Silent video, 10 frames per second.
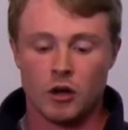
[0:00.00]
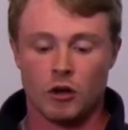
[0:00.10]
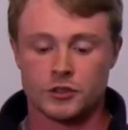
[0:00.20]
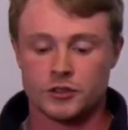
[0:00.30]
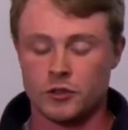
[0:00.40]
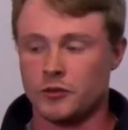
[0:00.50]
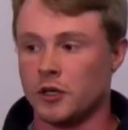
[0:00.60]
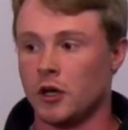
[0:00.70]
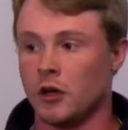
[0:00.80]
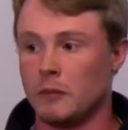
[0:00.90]
Also,
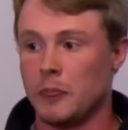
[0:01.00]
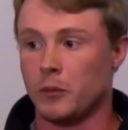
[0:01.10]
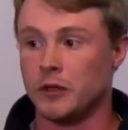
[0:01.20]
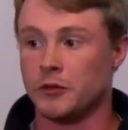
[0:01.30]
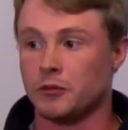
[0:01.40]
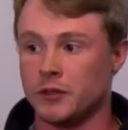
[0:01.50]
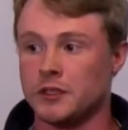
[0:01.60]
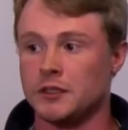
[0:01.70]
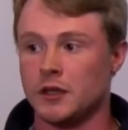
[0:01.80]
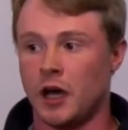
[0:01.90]
we have
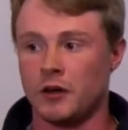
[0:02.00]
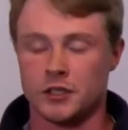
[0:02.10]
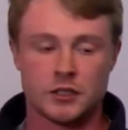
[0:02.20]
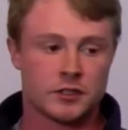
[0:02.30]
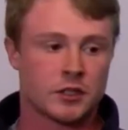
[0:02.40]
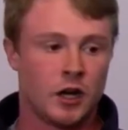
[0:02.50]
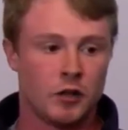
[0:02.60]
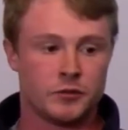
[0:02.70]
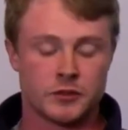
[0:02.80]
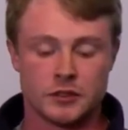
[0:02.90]
3 ion exchange
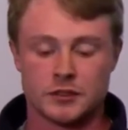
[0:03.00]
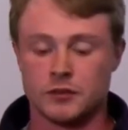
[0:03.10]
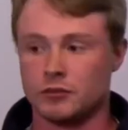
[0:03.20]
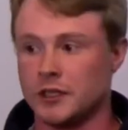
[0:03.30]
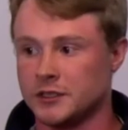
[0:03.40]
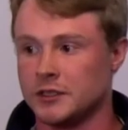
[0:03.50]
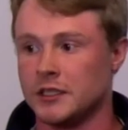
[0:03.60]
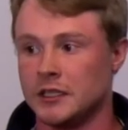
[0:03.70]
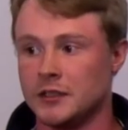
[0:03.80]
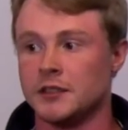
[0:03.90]
columns because the
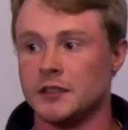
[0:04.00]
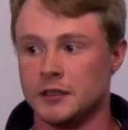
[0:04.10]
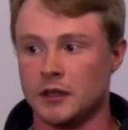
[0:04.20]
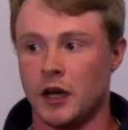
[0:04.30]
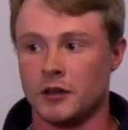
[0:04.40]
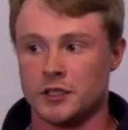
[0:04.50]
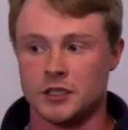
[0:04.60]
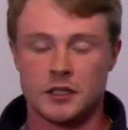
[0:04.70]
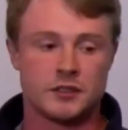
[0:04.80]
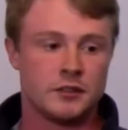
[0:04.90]
resin in the ion
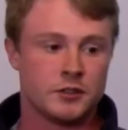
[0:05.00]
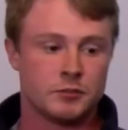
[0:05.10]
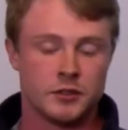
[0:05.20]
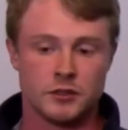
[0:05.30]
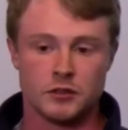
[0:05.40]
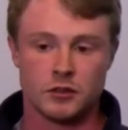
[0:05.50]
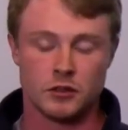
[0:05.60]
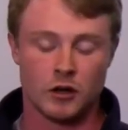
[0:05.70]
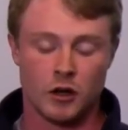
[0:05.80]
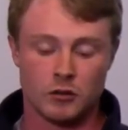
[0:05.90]
exchange needs to be
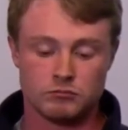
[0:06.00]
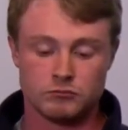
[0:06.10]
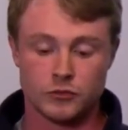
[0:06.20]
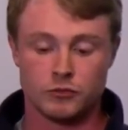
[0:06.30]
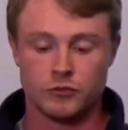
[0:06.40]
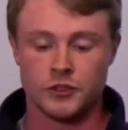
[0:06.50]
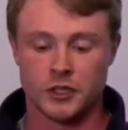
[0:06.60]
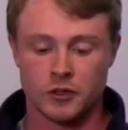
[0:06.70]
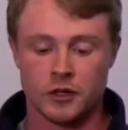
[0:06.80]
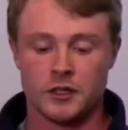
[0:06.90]

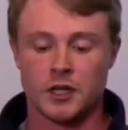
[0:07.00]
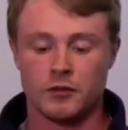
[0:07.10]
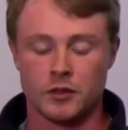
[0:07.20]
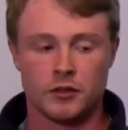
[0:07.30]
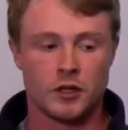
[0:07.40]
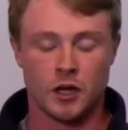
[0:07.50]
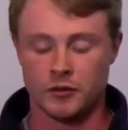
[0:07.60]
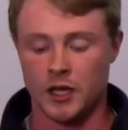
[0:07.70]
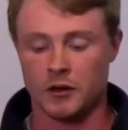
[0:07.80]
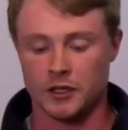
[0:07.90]
regenerated
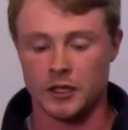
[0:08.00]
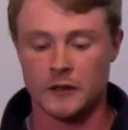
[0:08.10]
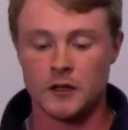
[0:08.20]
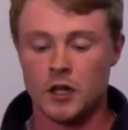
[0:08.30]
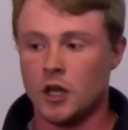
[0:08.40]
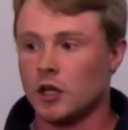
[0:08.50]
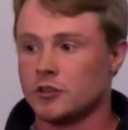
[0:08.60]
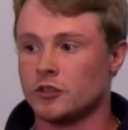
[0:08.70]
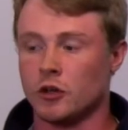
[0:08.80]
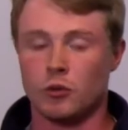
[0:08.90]
every now and again.
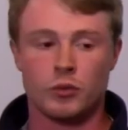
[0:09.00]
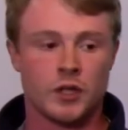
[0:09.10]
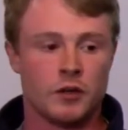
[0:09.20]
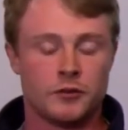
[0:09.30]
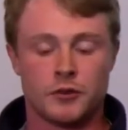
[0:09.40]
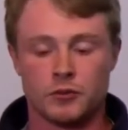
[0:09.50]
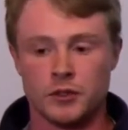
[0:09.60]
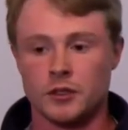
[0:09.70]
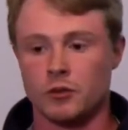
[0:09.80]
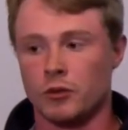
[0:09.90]
So we have
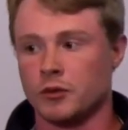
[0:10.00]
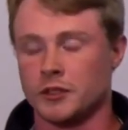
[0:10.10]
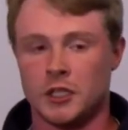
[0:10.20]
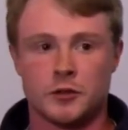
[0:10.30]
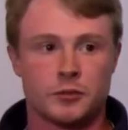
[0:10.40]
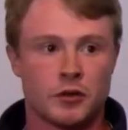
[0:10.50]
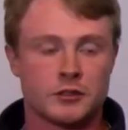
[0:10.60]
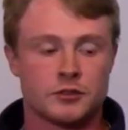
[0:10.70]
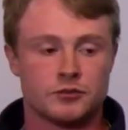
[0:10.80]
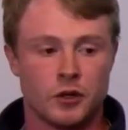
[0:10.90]
3 in order to keep the
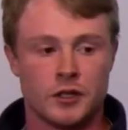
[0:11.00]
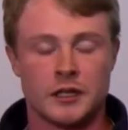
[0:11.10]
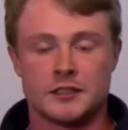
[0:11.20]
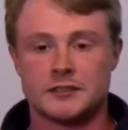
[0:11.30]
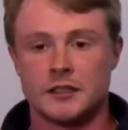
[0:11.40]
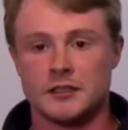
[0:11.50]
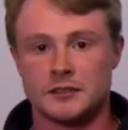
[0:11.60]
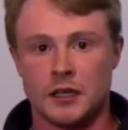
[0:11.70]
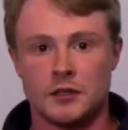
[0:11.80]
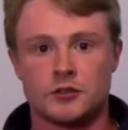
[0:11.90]
process running at steady
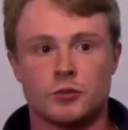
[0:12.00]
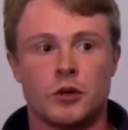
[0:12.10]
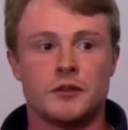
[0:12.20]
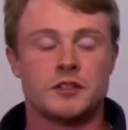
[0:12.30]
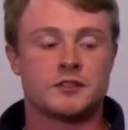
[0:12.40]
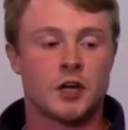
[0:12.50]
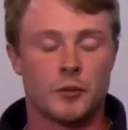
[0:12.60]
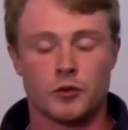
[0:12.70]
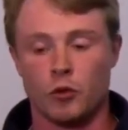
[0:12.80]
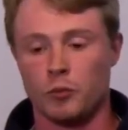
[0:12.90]
state, so we don't need to
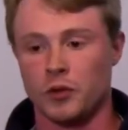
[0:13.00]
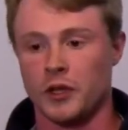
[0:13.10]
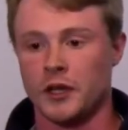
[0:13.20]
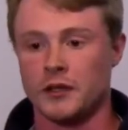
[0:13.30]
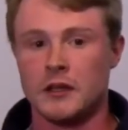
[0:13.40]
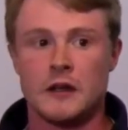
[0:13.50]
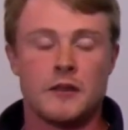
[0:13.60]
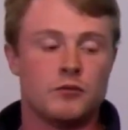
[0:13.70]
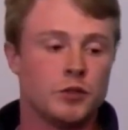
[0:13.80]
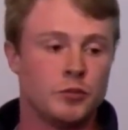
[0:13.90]
stop the whole plant
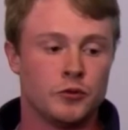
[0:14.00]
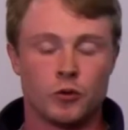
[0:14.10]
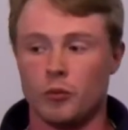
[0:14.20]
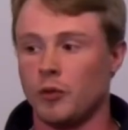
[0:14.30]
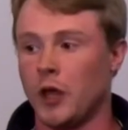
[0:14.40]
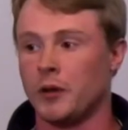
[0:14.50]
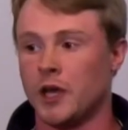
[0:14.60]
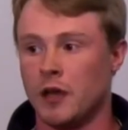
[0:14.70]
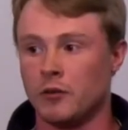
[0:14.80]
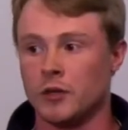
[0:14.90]
and then reboot the whole plant
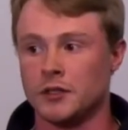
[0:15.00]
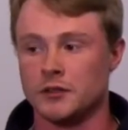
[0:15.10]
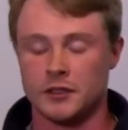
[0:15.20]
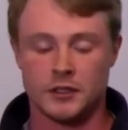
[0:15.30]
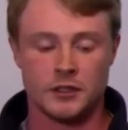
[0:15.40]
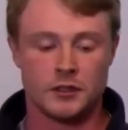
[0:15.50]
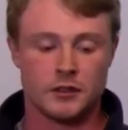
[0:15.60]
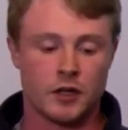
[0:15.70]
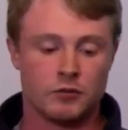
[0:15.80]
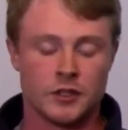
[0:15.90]
whenever the
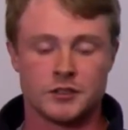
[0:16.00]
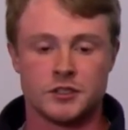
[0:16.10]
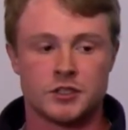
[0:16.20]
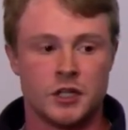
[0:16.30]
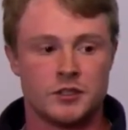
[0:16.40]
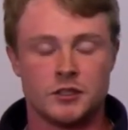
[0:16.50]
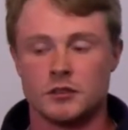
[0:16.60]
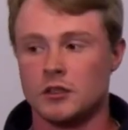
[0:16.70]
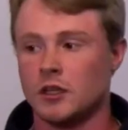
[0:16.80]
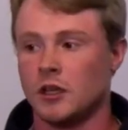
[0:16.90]
resin is
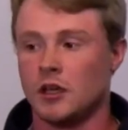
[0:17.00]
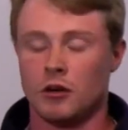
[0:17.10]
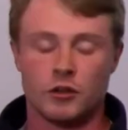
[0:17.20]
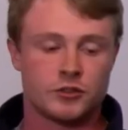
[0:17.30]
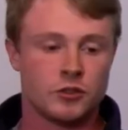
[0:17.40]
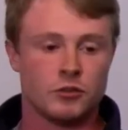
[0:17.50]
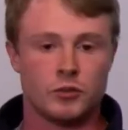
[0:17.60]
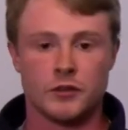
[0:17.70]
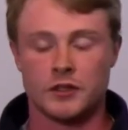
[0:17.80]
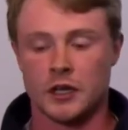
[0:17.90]
changing. And also
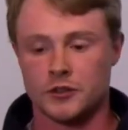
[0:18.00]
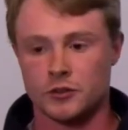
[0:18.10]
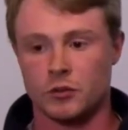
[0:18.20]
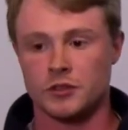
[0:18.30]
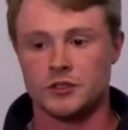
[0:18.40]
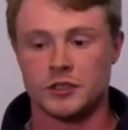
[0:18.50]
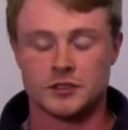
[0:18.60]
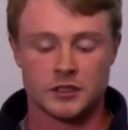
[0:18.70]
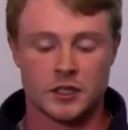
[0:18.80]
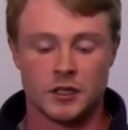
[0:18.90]
we have an extra one
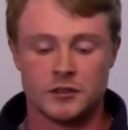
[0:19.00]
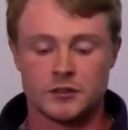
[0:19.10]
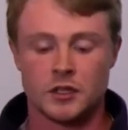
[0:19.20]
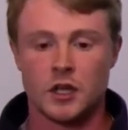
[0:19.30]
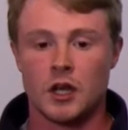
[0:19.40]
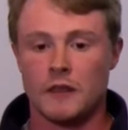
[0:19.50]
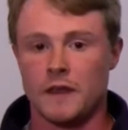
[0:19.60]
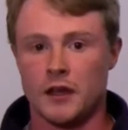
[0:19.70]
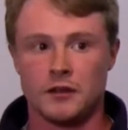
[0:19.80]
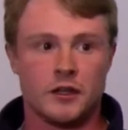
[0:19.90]
just in case
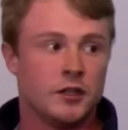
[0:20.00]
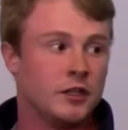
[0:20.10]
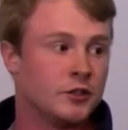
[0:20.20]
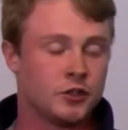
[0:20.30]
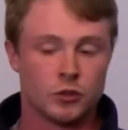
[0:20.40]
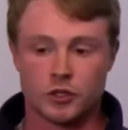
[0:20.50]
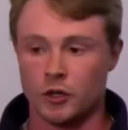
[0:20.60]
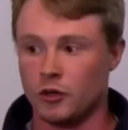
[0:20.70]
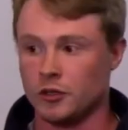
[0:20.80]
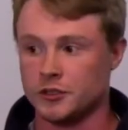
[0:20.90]
that an issue
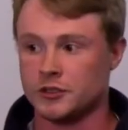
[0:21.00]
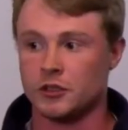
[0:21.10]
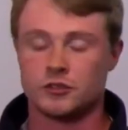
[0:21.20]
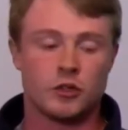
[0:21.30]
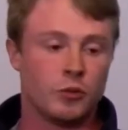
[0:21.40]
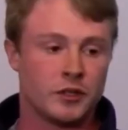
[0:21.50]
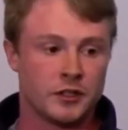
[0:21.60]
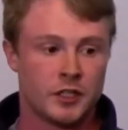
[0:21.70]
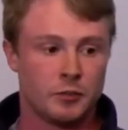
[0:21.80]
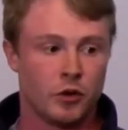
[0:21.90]
occurs, so we can
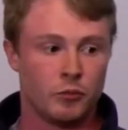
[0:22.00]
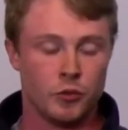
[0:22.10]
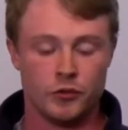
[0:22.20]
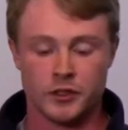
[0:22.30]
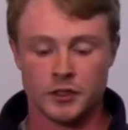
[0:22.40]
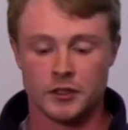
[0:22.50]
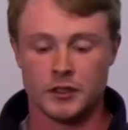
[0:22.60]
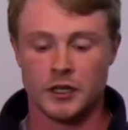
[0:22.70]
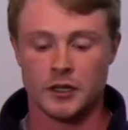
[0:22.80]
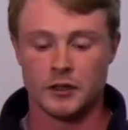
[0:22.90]
keep on moving it
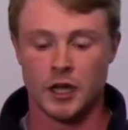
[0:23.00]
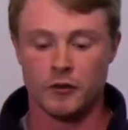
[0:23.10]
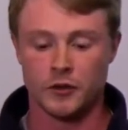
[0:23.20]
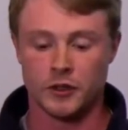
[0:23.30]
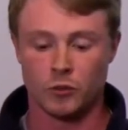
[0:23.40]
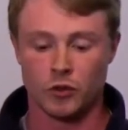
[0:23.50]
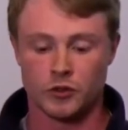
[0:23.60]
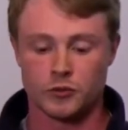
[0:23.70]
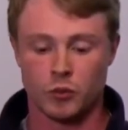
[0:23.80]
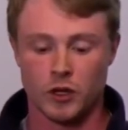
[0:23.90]
and everything
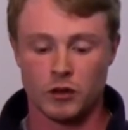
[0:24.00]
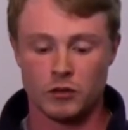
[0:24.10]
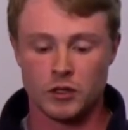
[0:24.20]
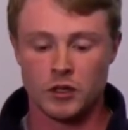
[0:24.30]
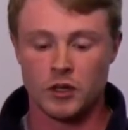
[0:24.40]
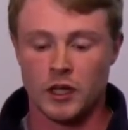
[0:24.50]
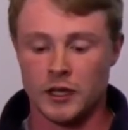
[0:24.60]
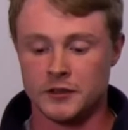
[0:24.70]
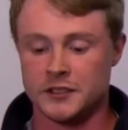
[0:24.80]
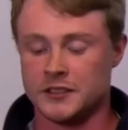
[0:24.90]
works well.
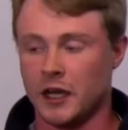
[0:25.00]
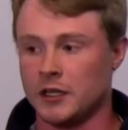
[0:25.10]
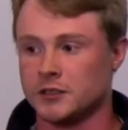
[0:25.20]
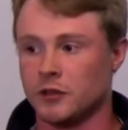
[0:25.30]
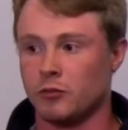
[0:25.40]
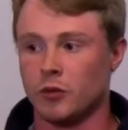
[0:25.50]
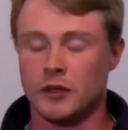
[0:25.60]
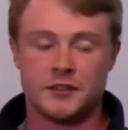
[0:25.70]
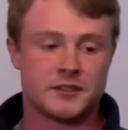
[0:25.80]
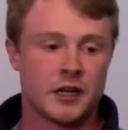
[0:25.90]
And the size of
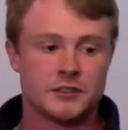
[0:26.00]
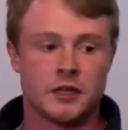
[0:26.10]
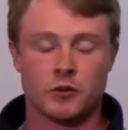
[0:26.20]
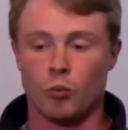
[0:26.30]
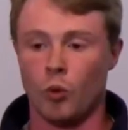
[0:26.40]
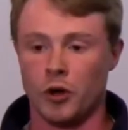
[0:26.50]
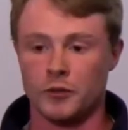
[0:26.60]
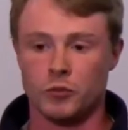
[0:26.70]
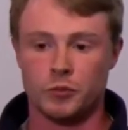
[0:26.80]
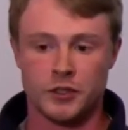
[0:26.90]
having
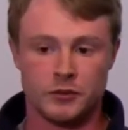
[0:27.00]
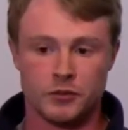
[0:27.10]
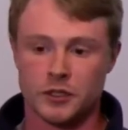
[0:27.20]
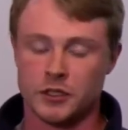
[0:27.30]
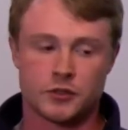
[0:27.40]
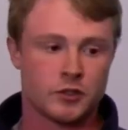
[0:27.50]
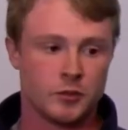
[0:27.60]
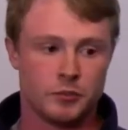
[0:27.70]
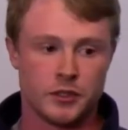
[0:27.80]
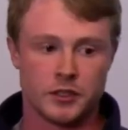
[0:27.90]
one would be
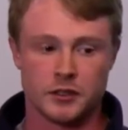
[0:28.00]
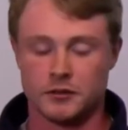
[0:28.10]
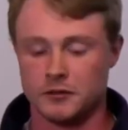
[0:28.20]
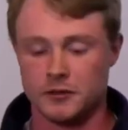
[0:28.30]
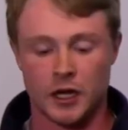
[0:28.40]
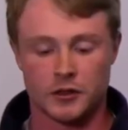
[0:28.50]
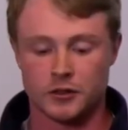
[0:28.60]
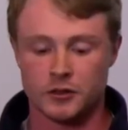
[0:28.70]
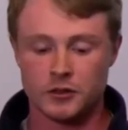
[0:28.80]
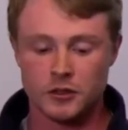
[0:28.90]
extremely big and not
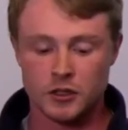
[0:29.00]
good.